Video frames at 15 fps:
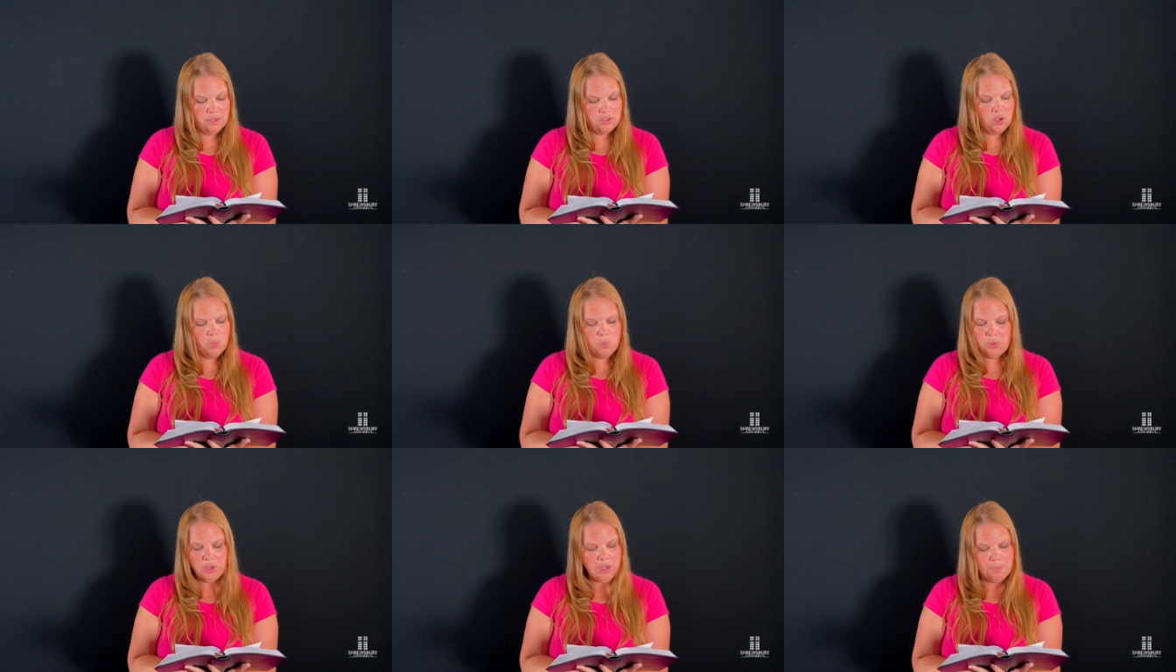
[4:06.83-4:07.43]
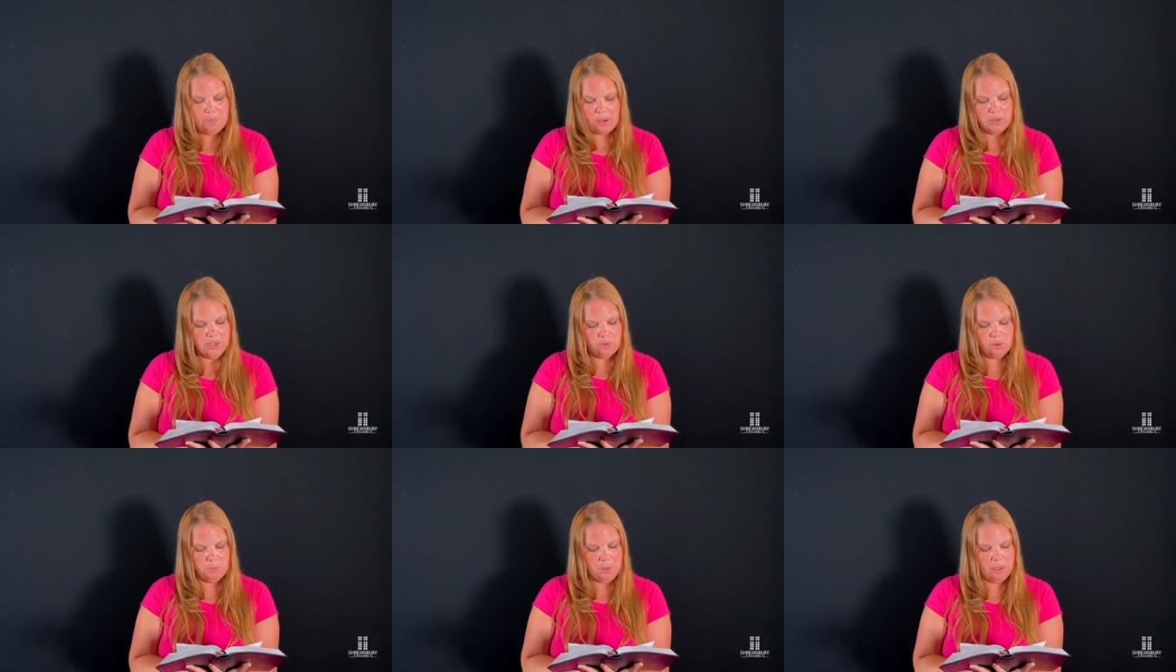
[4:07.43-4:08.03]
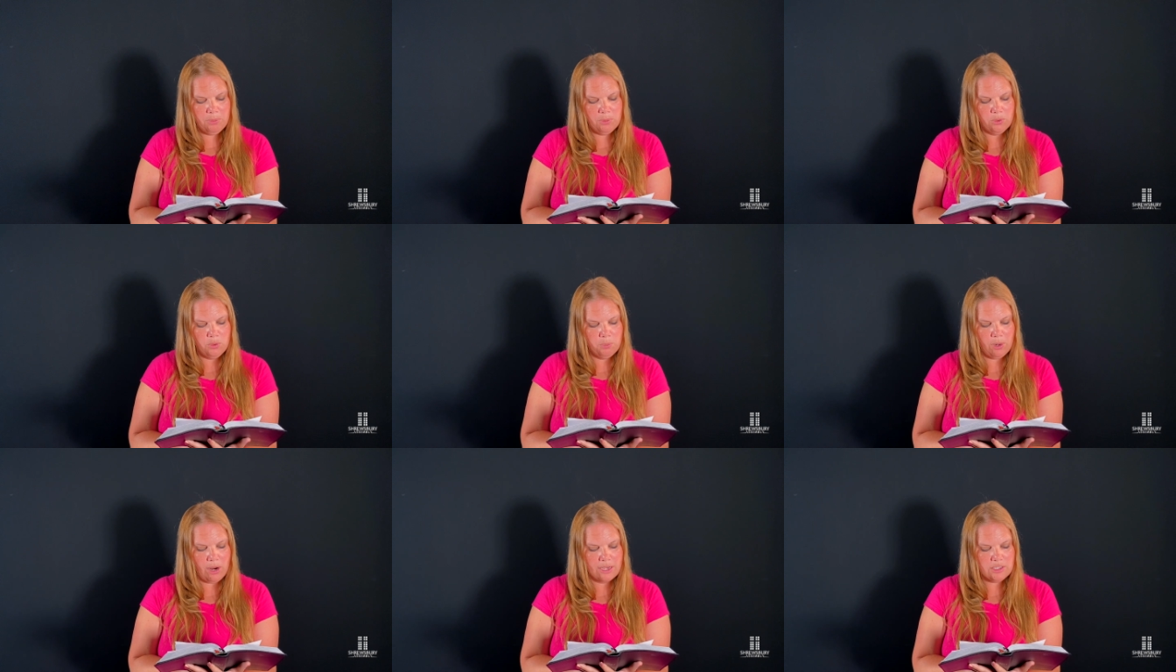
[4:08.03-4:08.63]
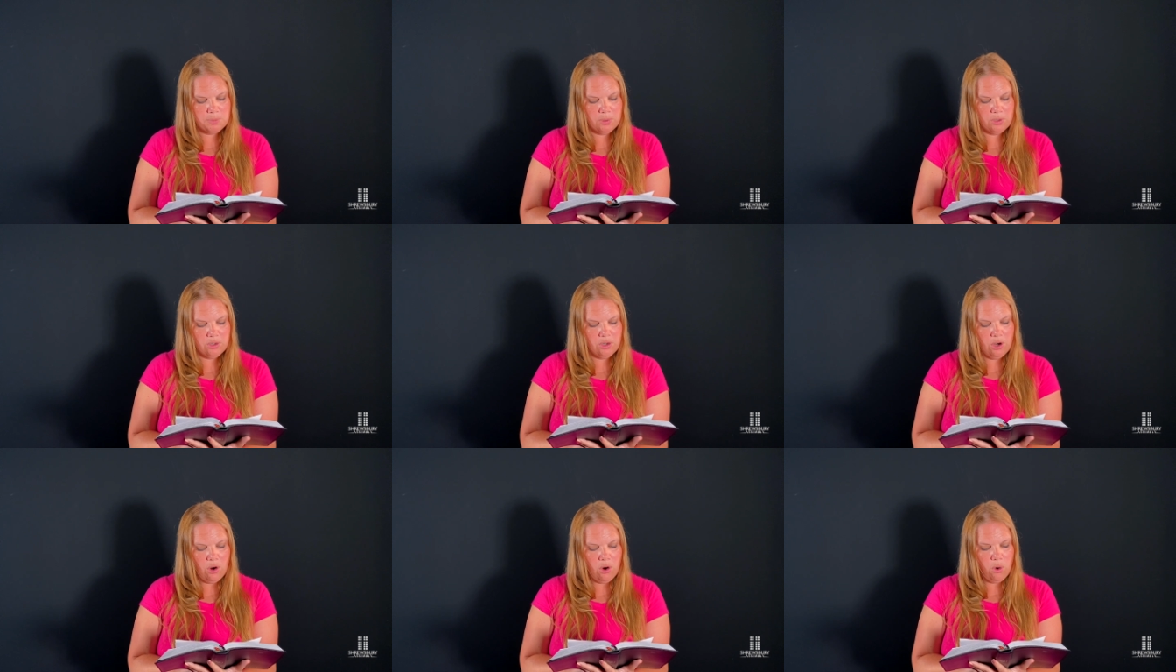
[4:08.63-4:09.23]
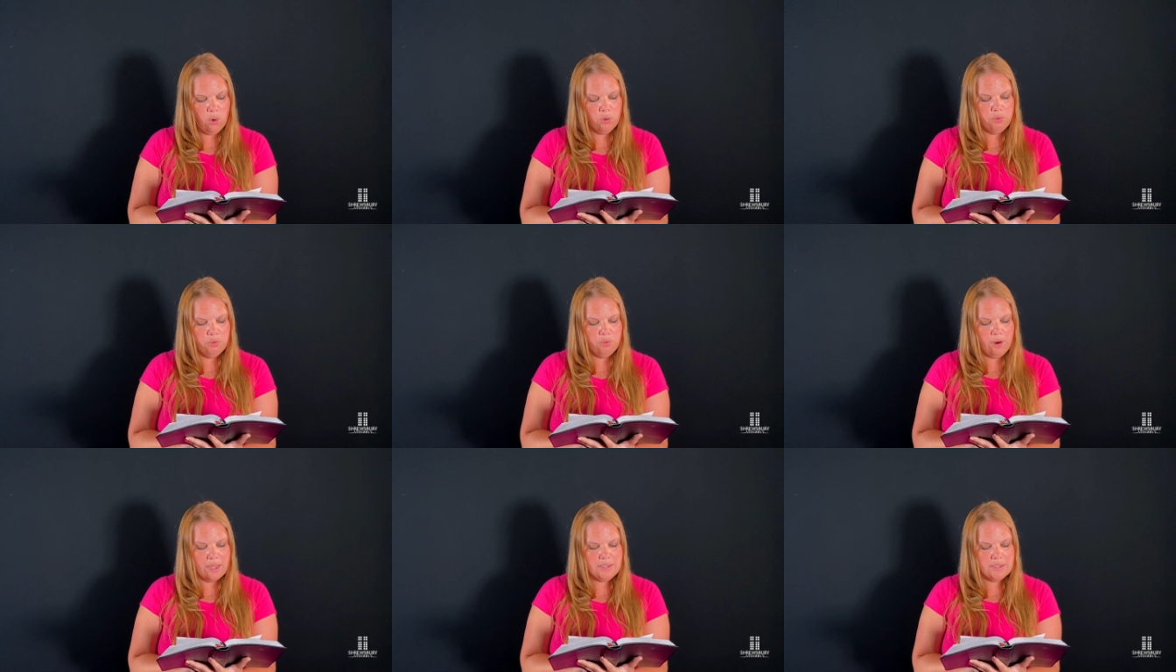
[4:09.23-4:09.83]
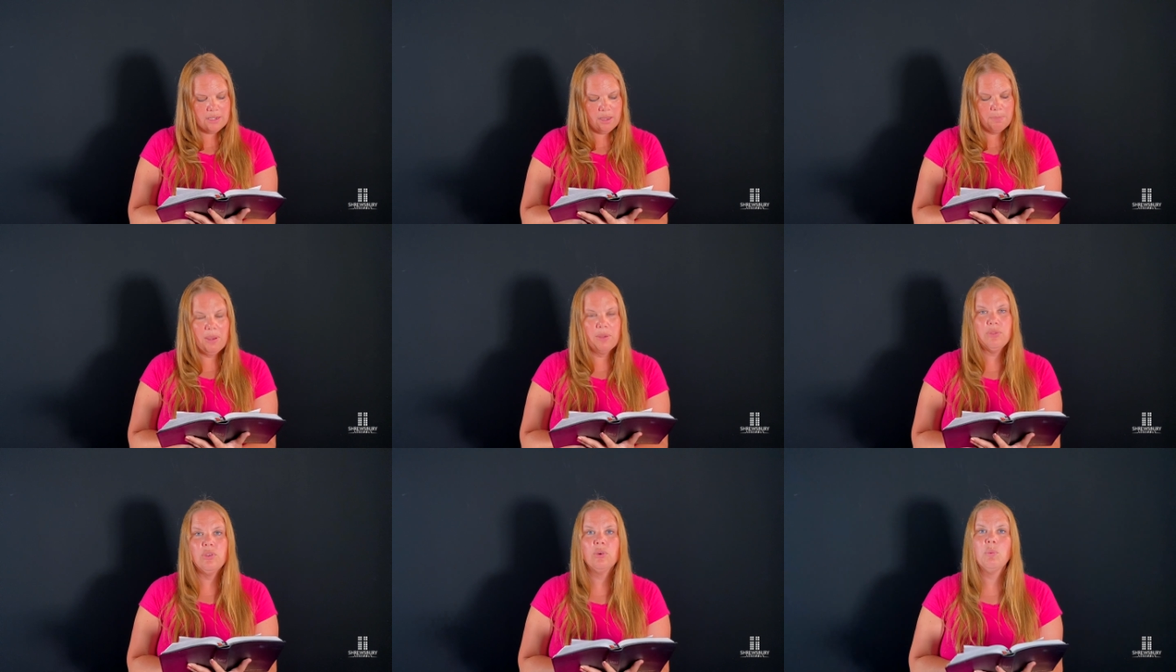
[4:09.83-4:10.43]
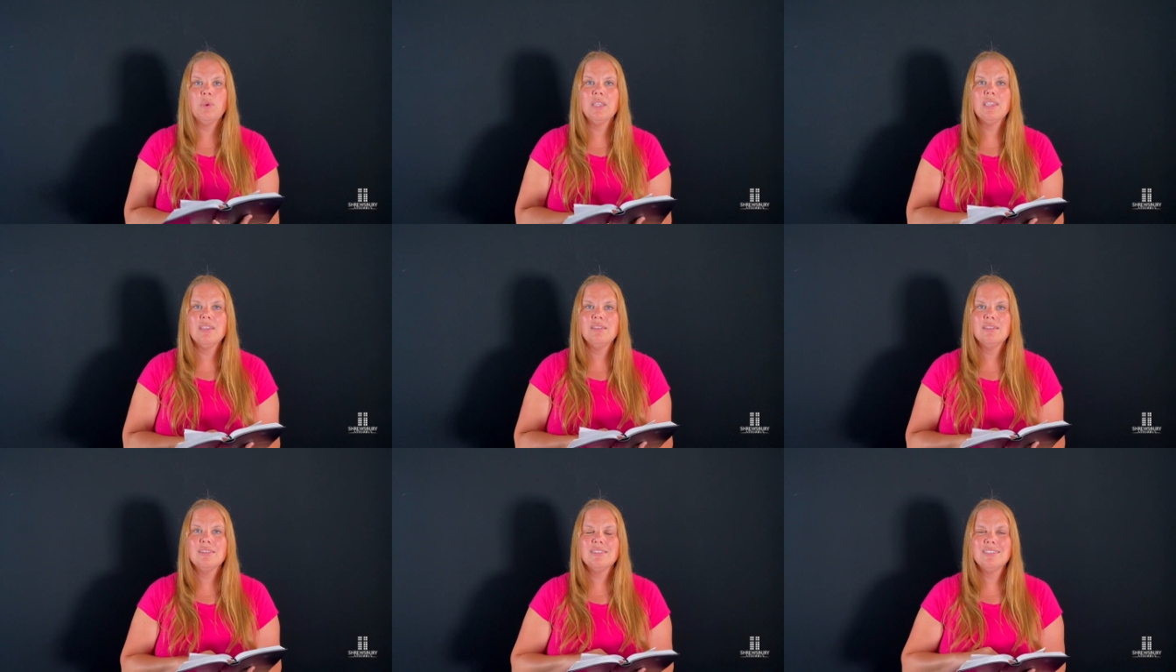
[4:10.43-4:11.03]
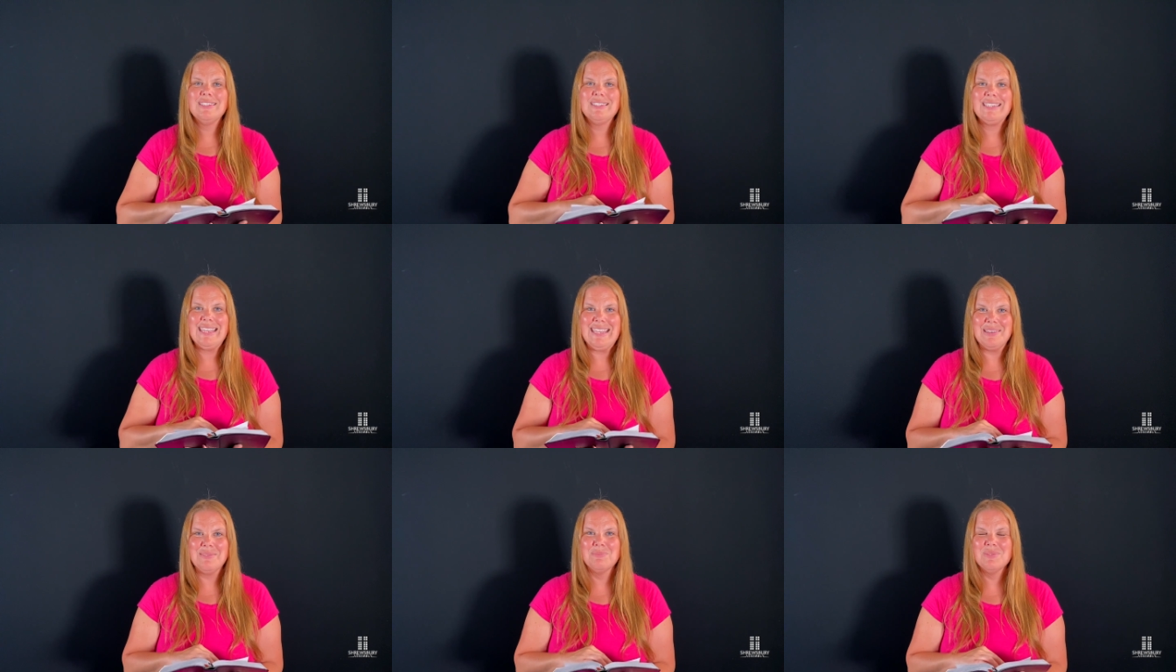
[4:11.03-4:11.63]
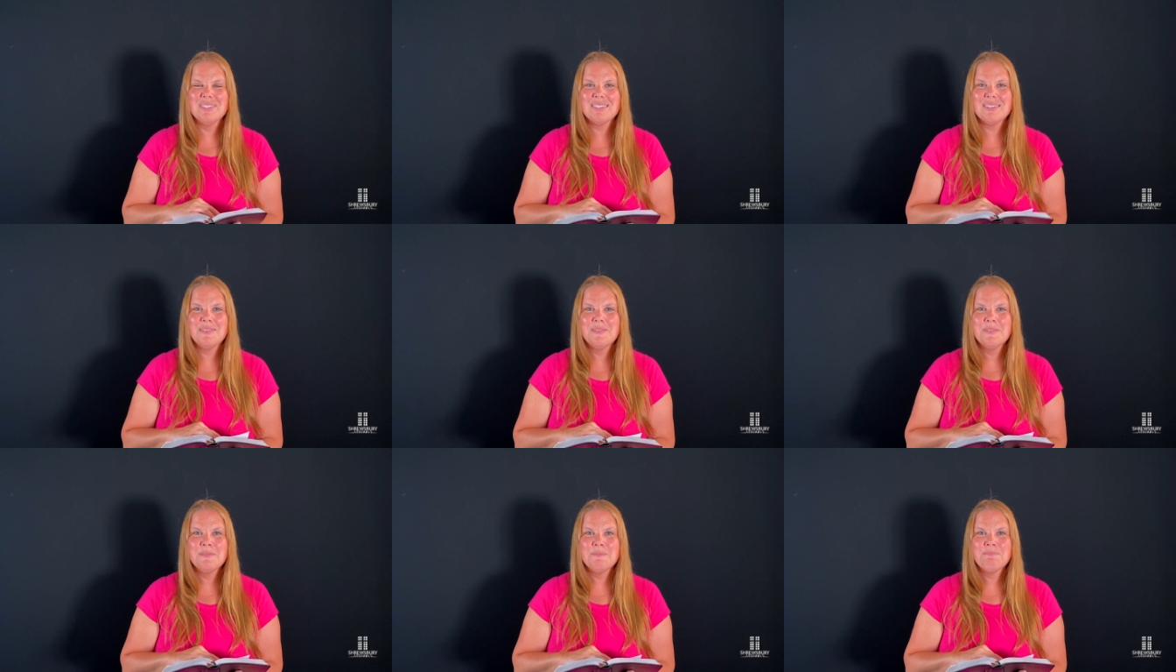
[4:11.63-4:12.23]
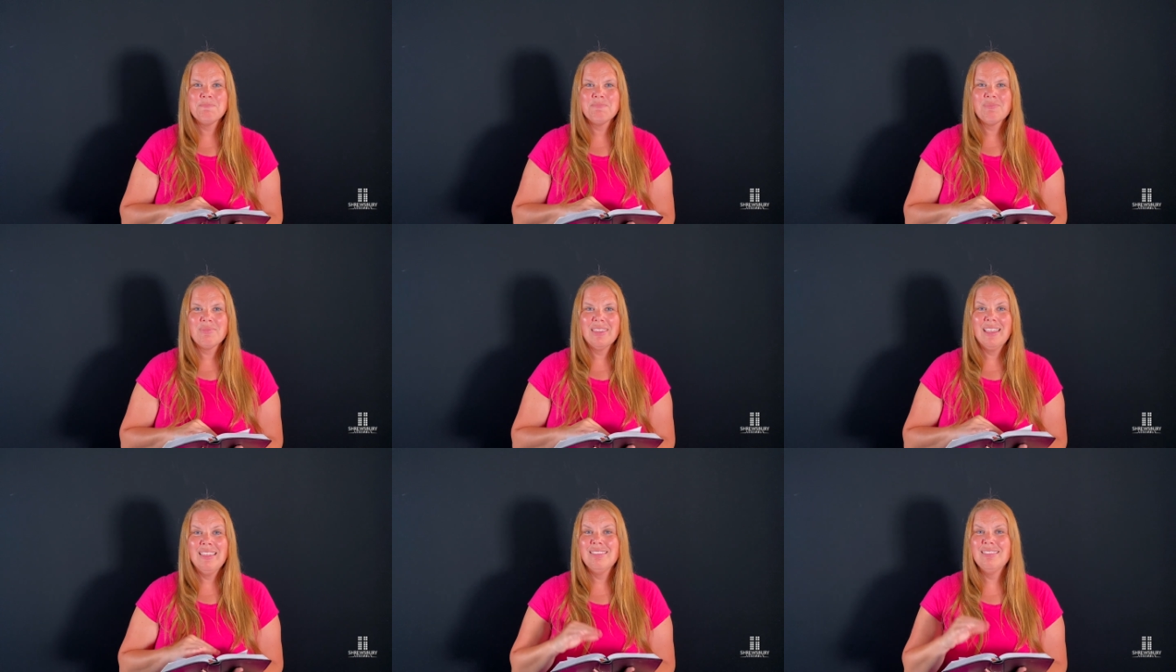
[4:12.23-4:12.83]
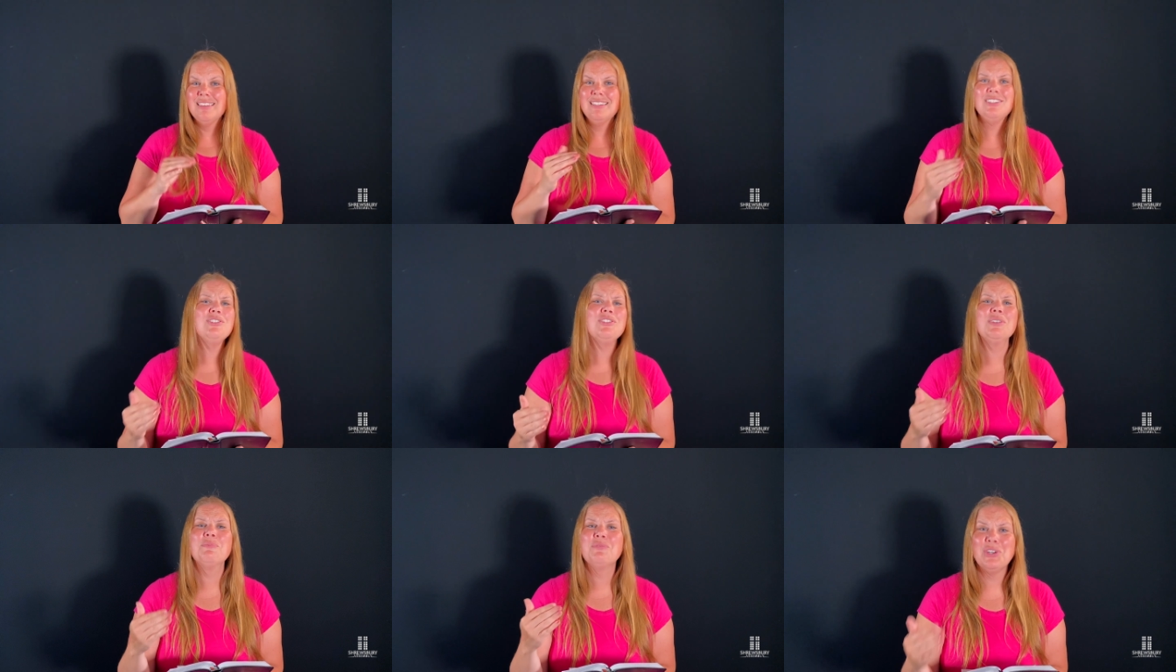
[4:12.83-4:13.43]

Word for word: Don't worry about evil people who prosper or fret about their wicked schemes these are some